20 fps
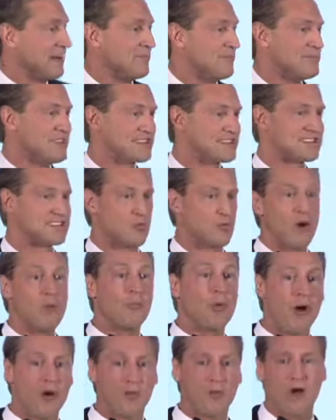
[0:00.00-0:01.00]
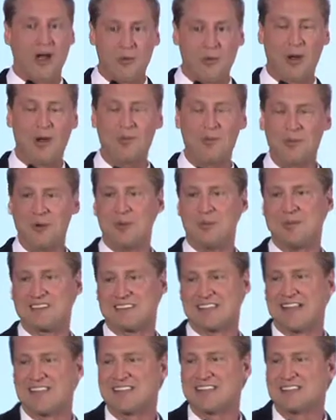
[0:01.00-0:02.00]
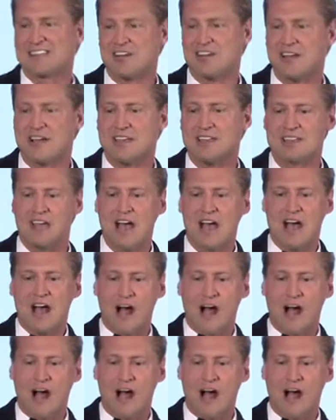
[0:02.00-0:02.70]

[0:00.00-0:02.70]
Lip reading: This is the one part where I probably will get slightly serious.